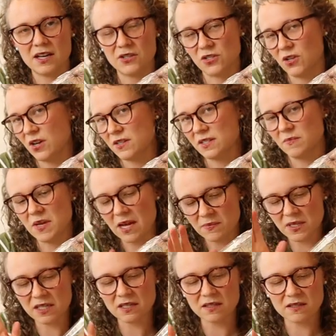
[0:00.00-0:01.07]
I also got some
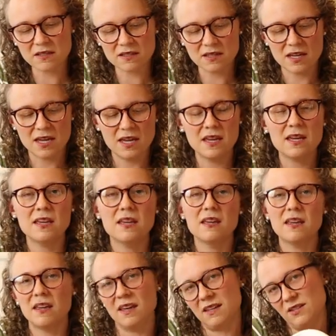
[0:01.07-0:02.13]
napkins
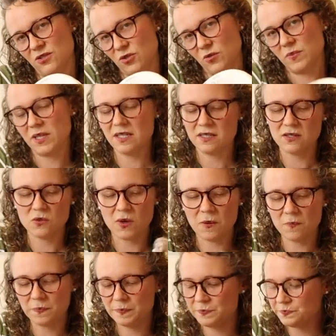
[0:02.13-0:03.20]
and dessert plates as well.